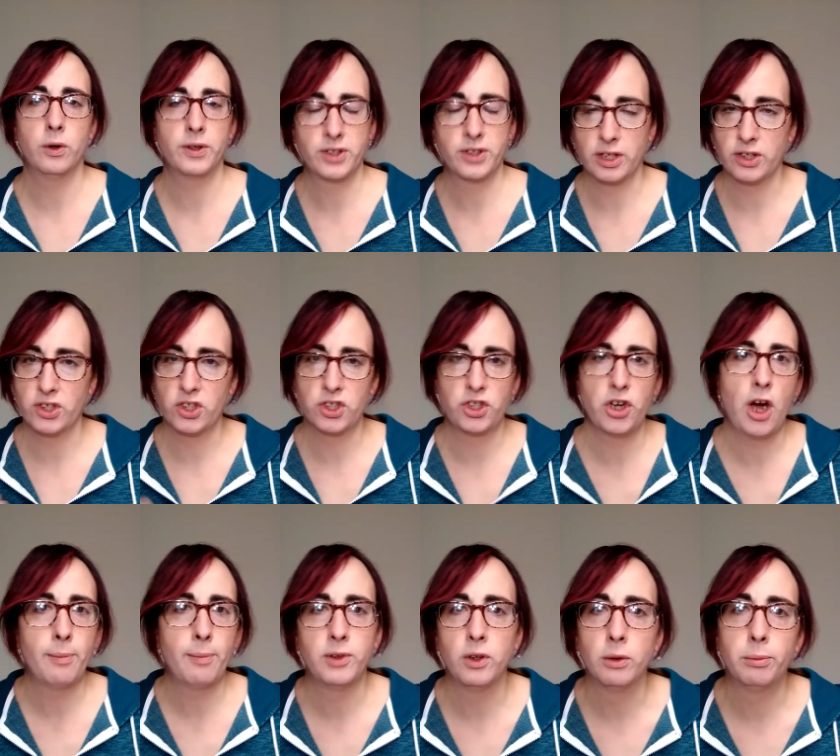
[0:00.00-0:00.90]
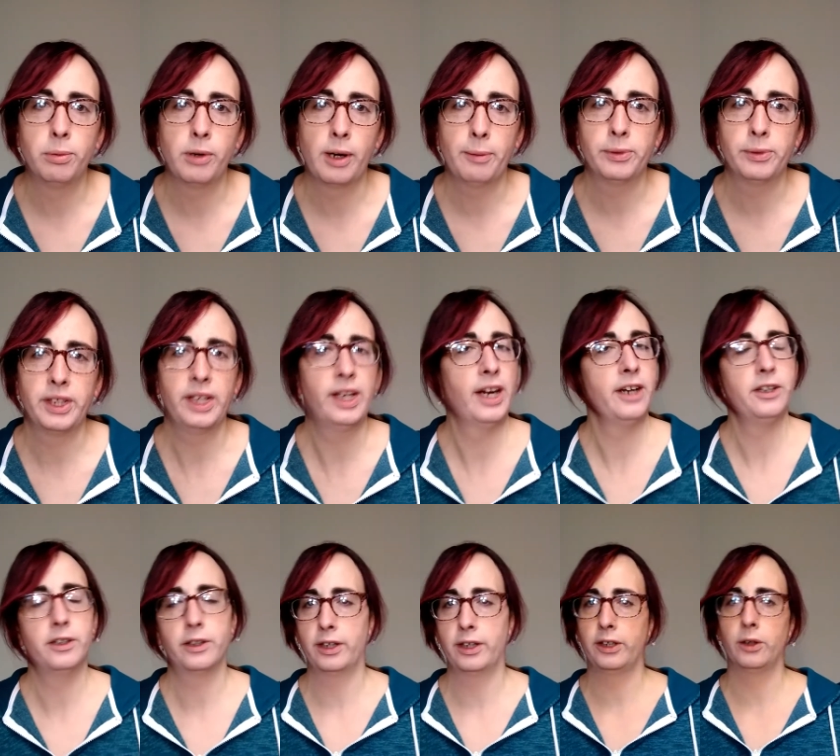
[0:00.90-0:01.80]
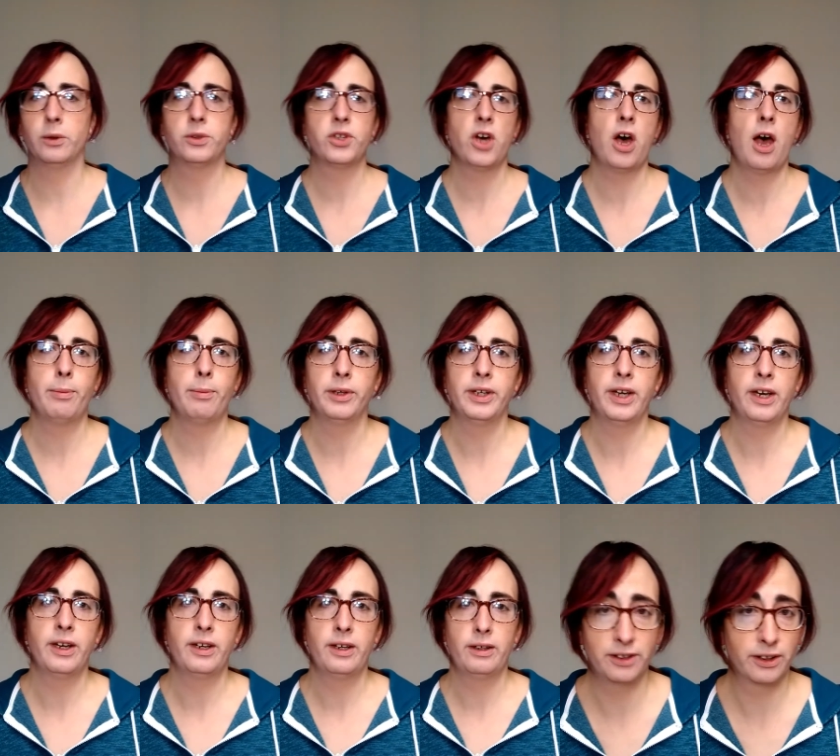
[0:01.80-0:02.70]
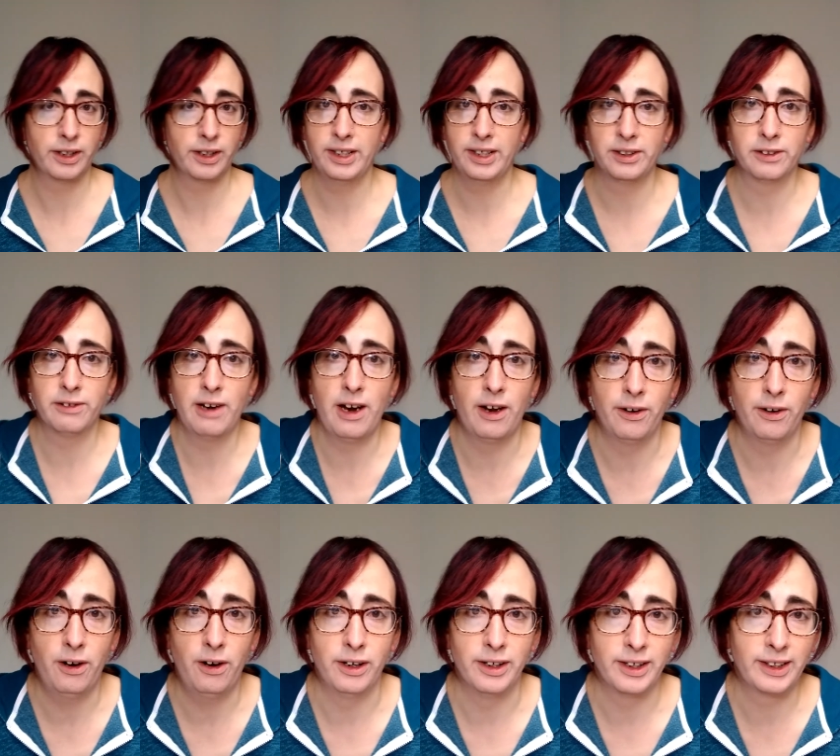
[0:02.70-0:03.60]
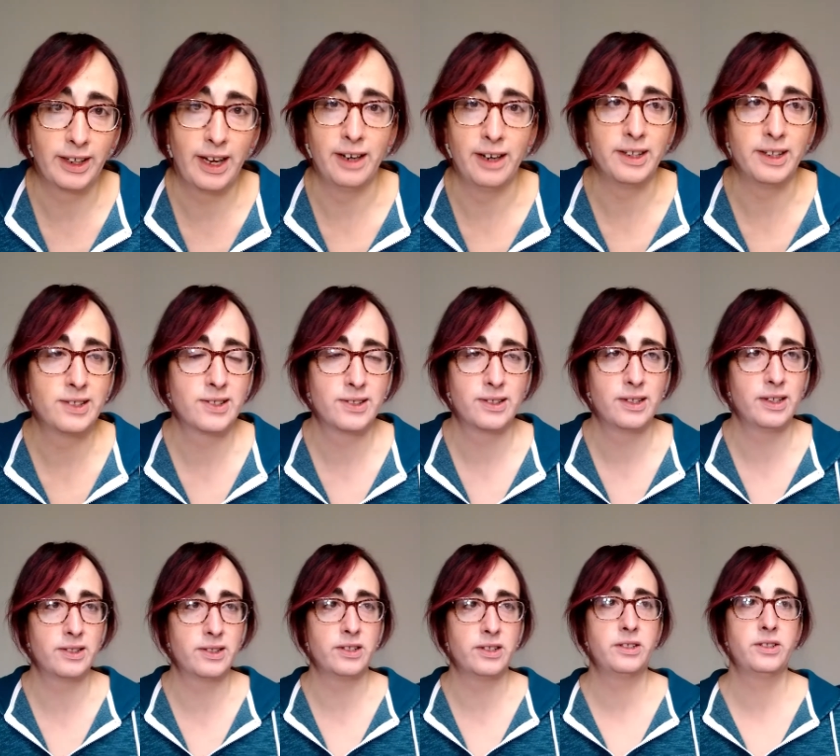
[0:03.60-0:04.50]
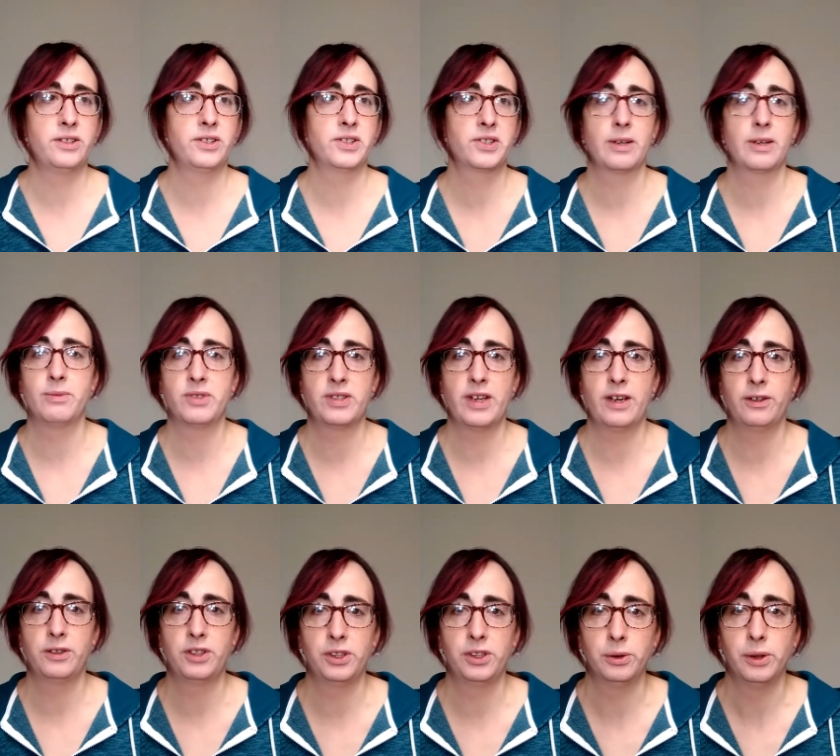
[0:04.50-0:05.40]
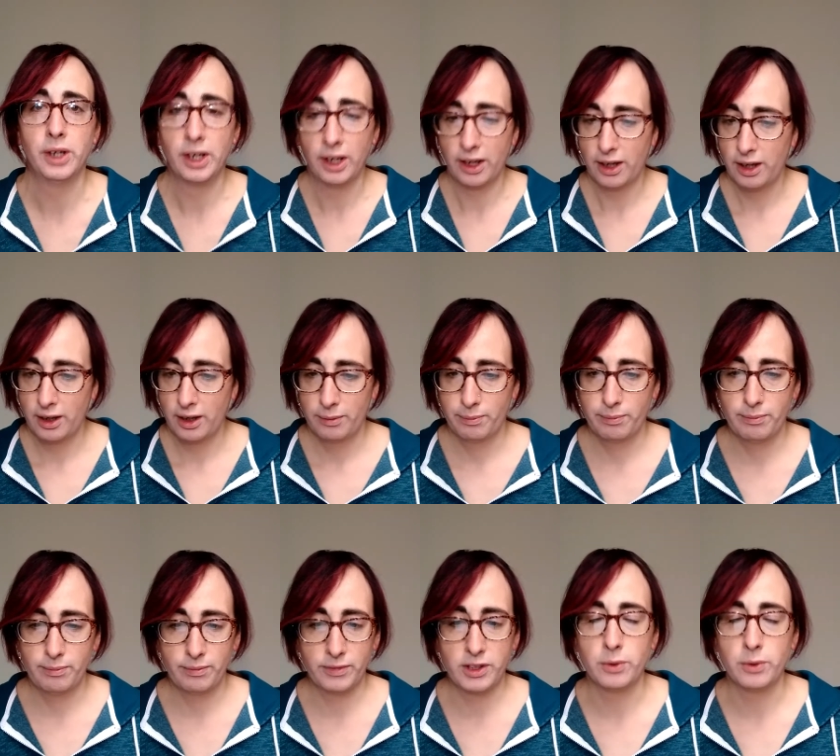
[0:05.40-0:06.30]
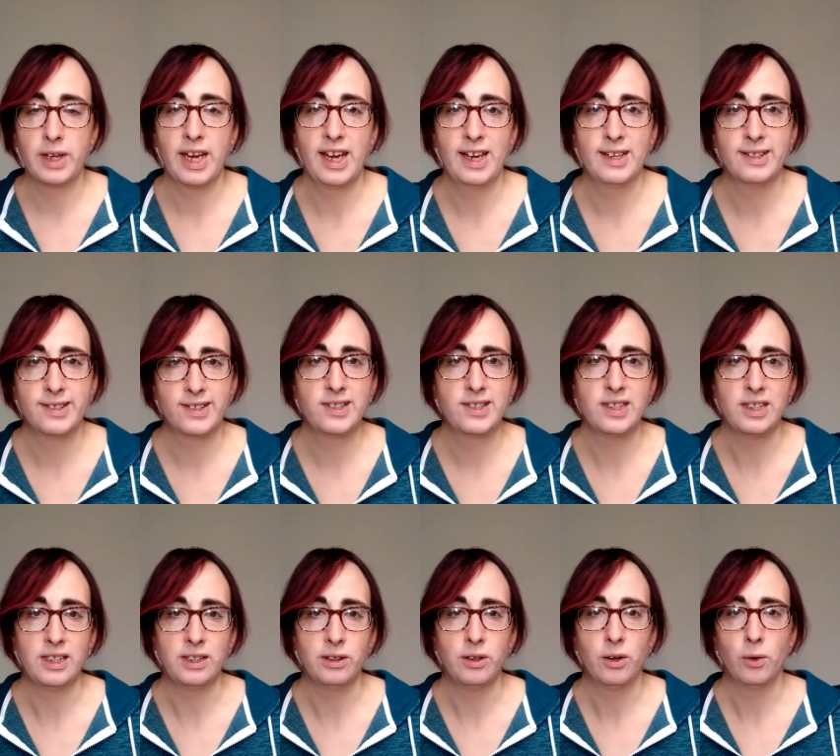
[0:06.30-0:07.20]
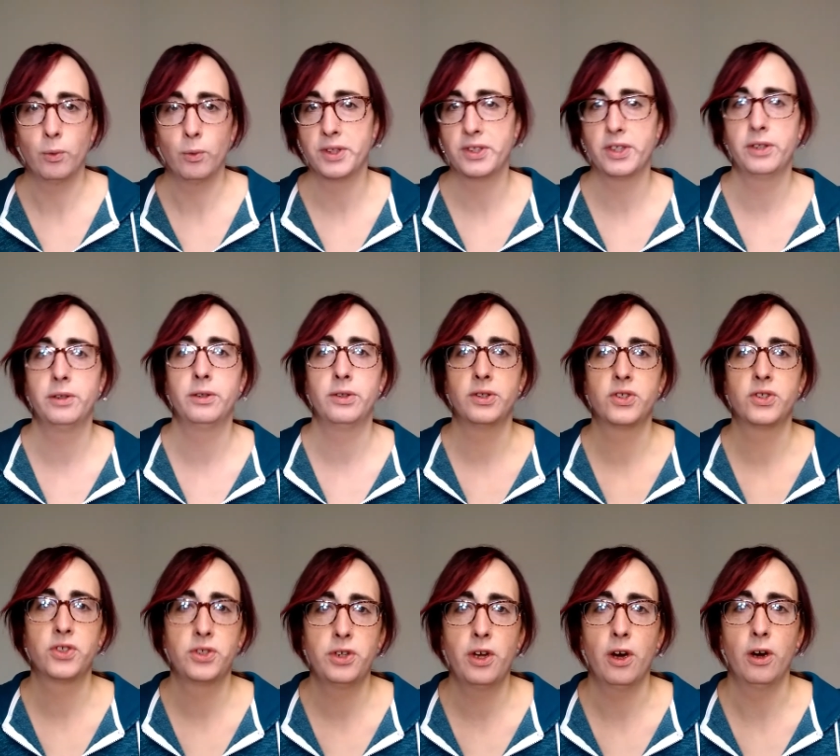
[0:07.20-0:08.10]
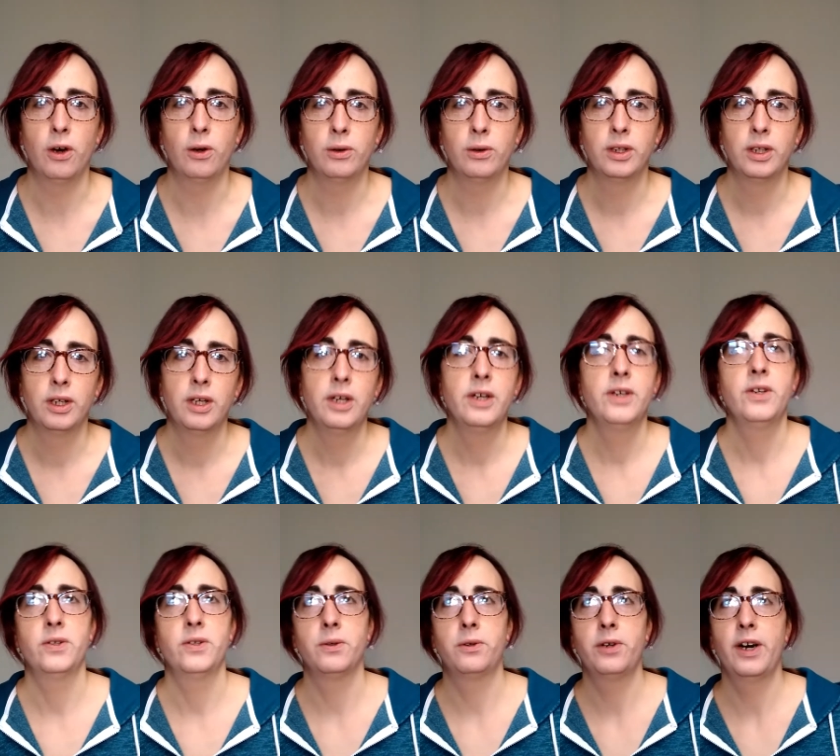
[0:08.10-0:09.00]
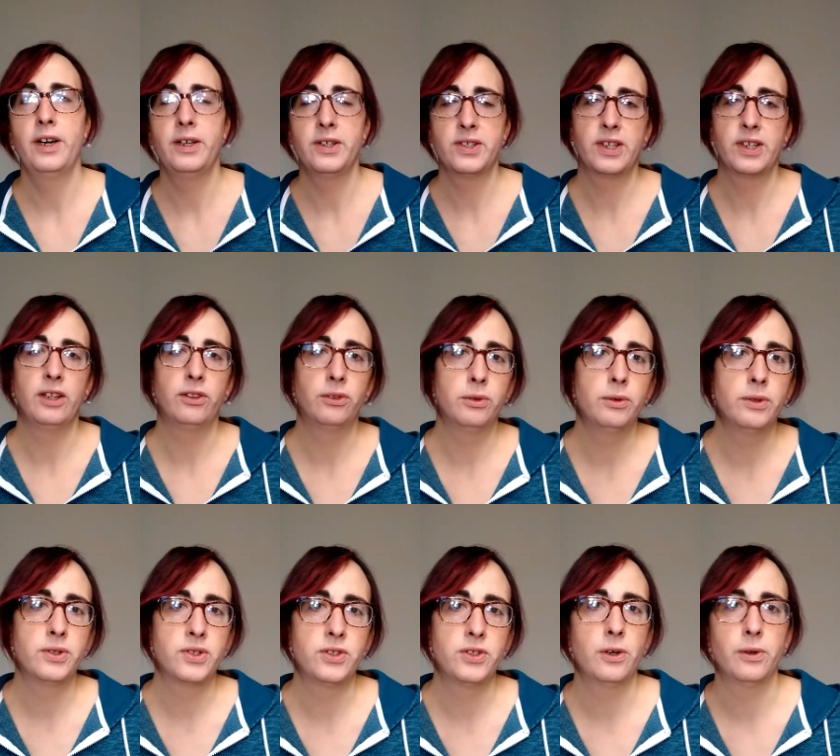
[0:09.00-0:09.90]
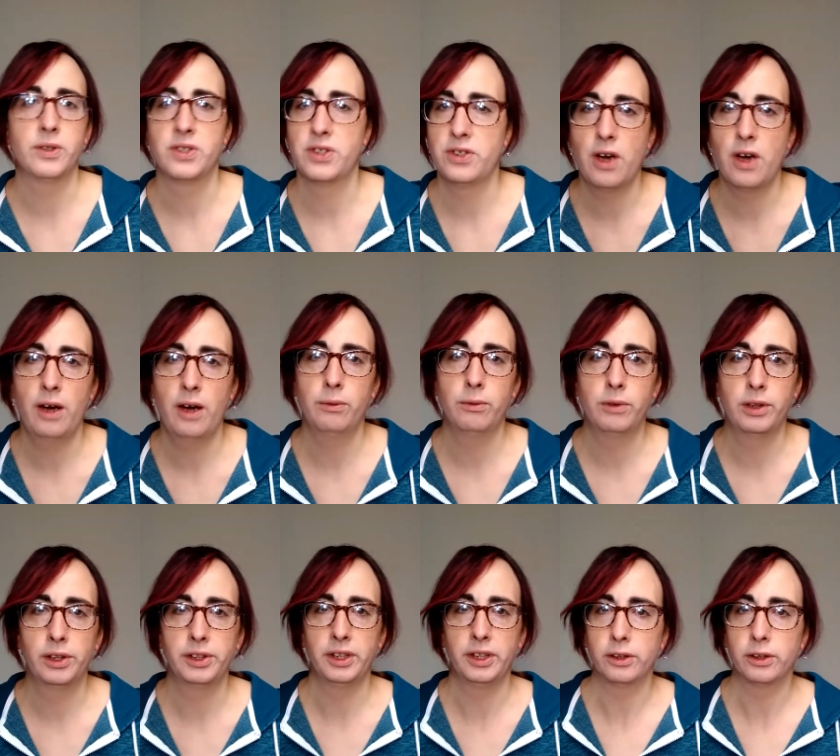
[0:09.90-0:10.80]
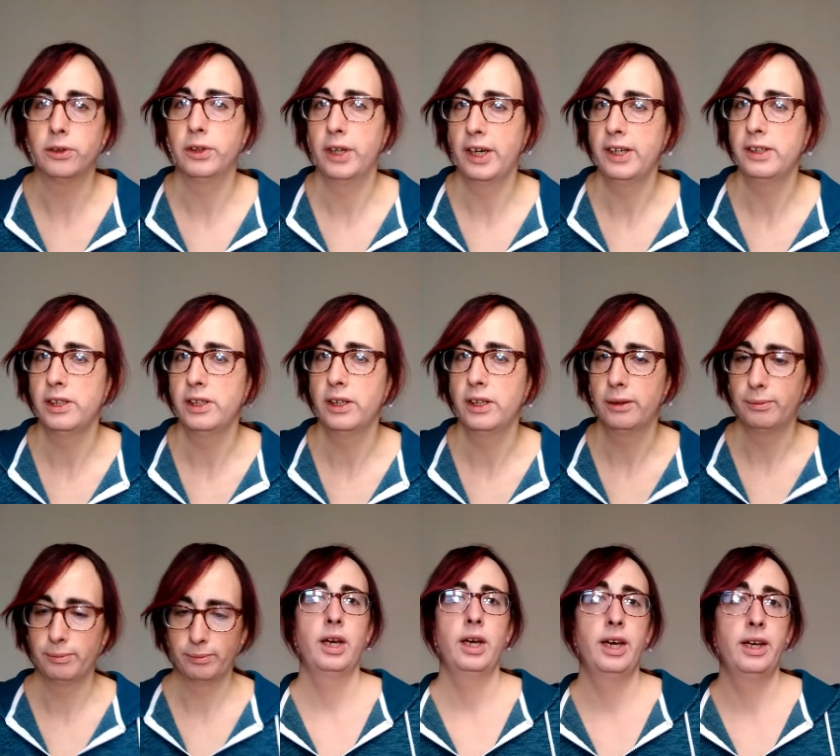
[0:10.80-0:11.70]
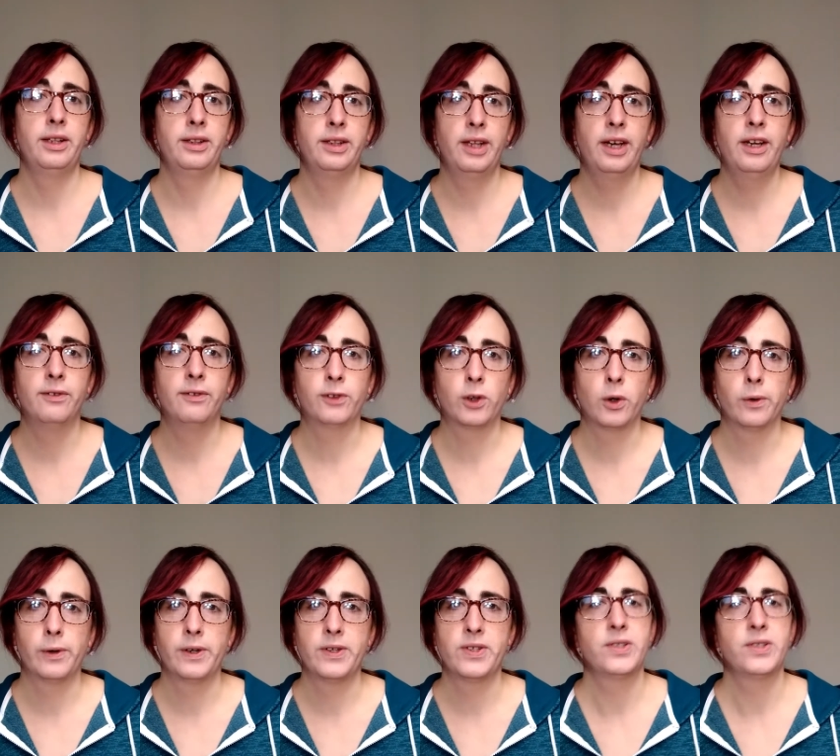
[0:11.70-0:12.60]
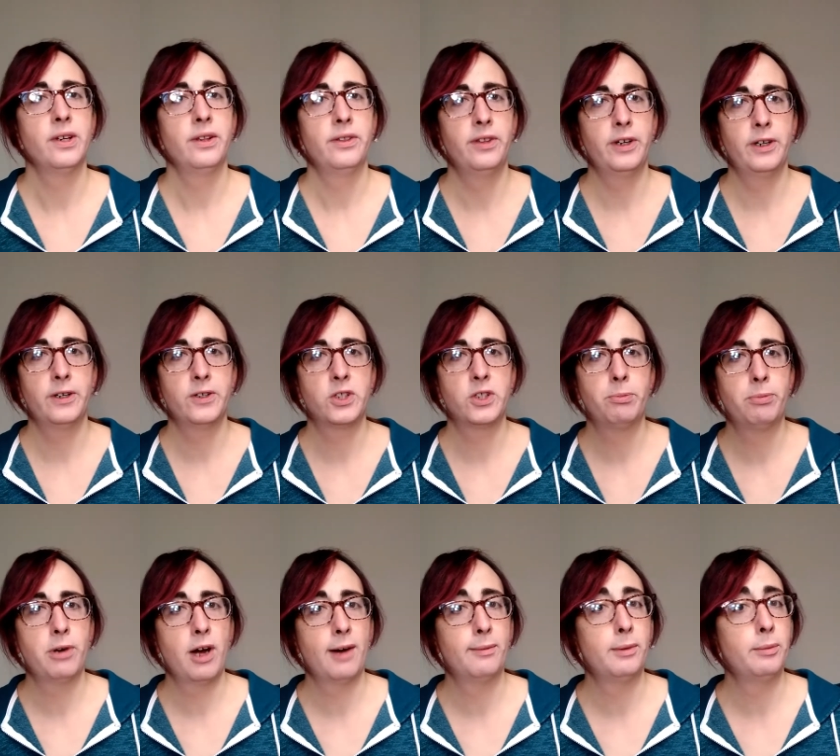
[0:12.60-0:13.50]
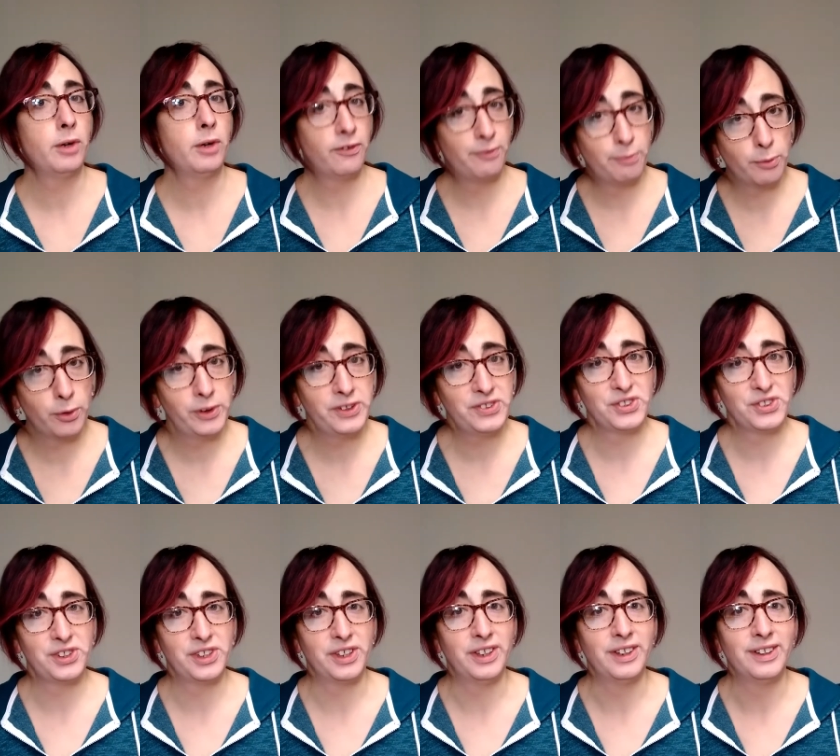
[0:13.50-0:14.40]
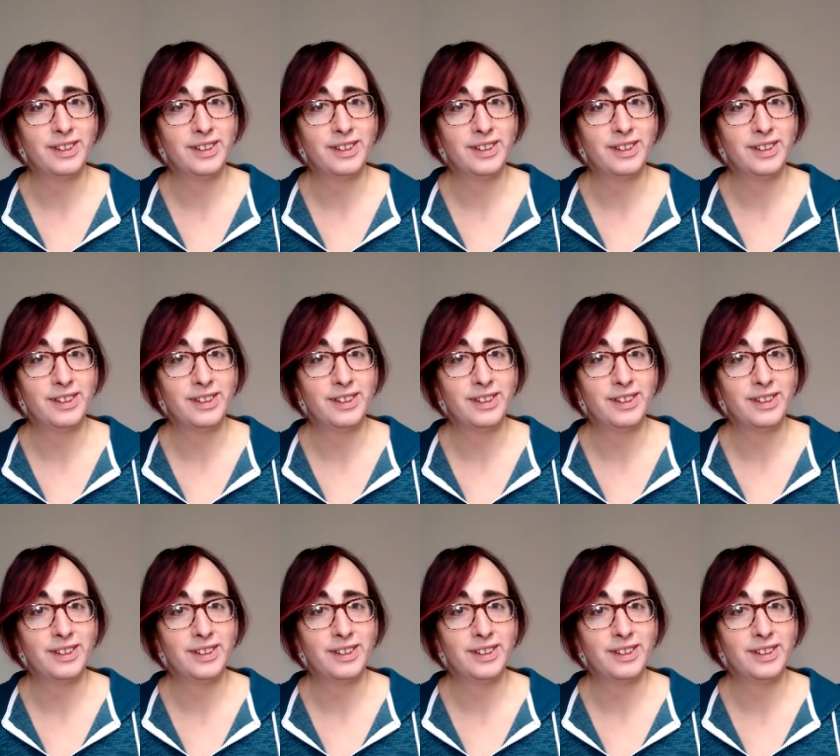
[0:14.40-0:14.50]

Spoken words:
going to stop you abruptly, and you're going to go toppling it. You're going to hit the ground hard. Again, it just comes down to you can't see what's under the snow. So trying to skate through the snow is not really a good idea. And then, of course, there's the problem of moisture,